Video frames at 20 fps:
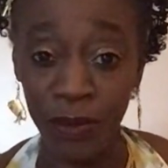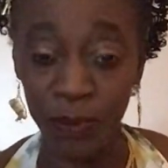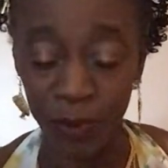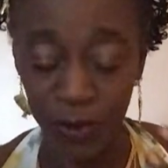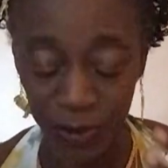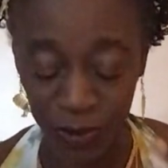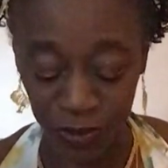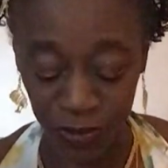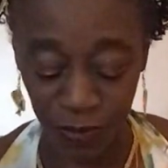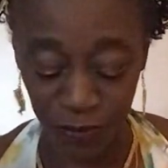
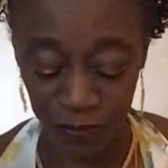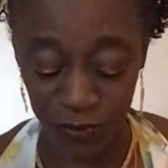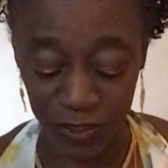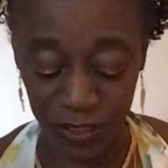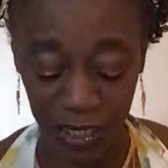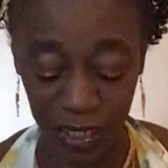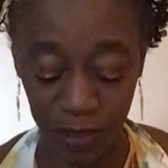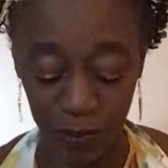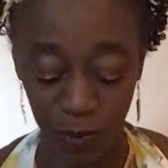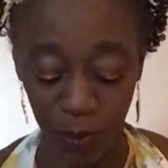because
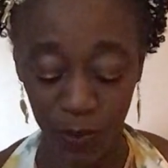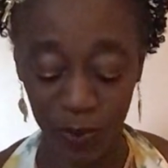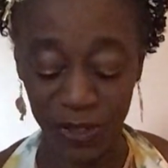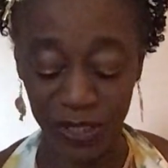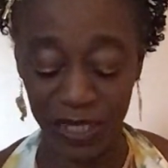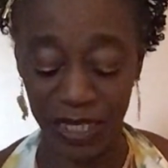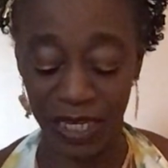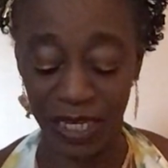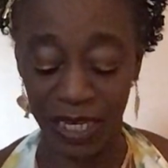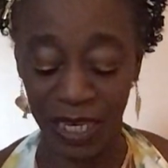obviously what we
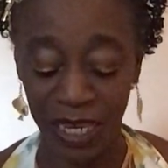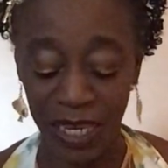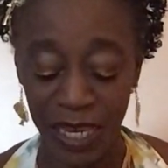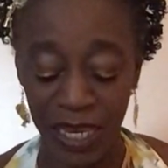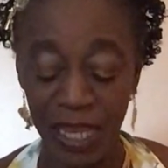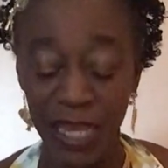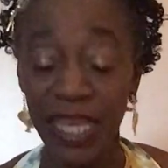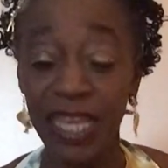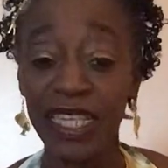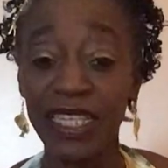see
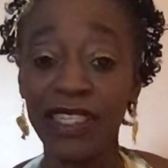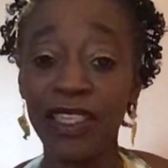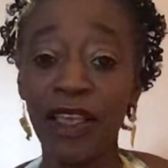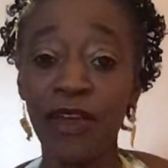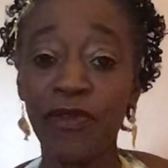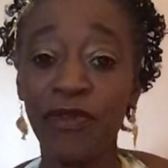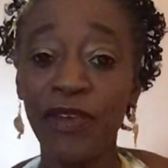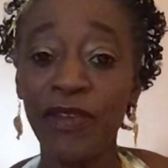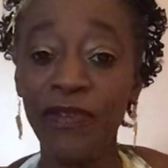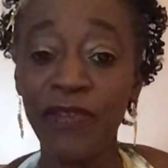is a
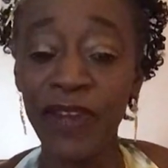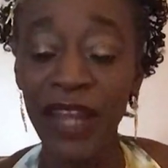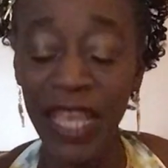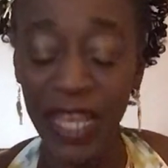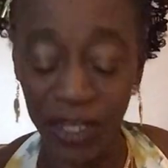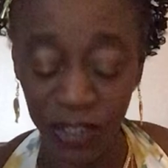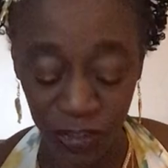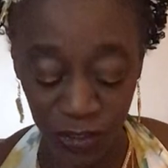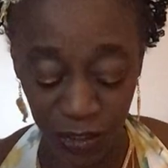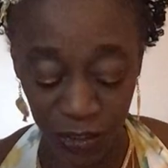
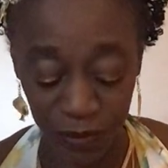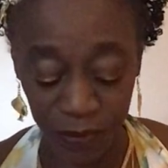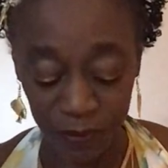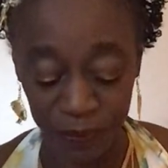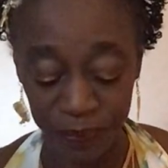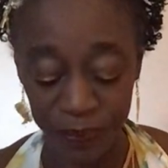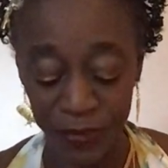reflection.